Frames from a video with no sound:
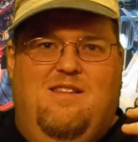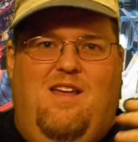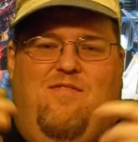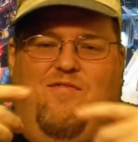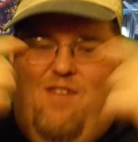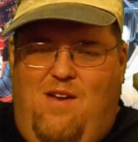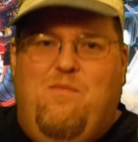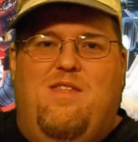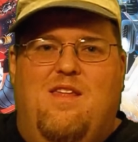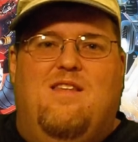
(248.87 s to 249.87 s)
They fit
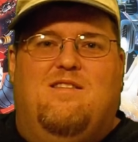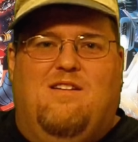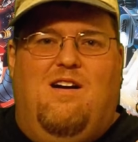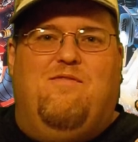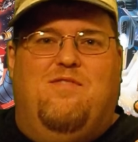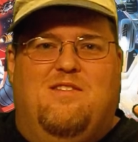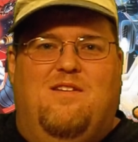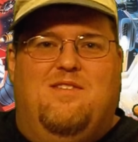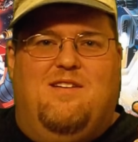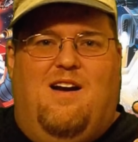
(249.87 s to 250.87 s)
within the circumference
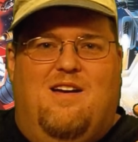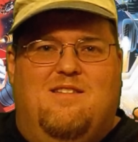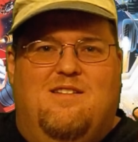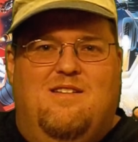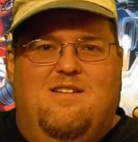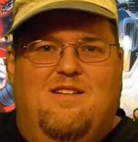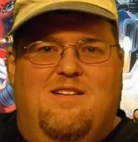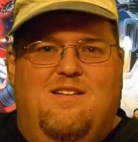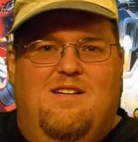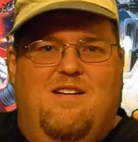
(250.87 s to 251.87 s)
of his eyes.
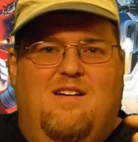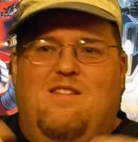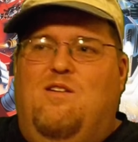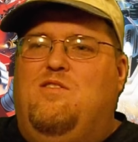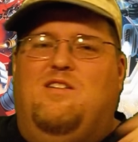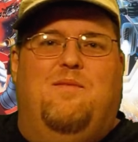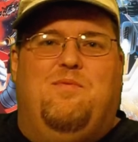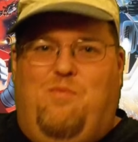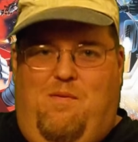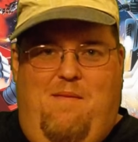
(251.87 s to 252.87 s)
Those
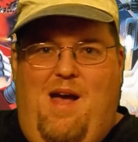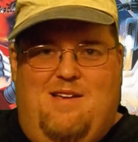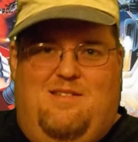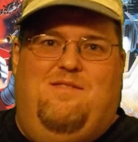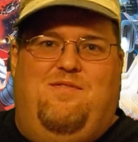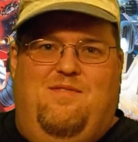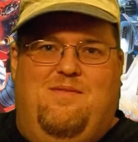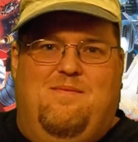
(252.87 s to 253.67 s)
ships were massive.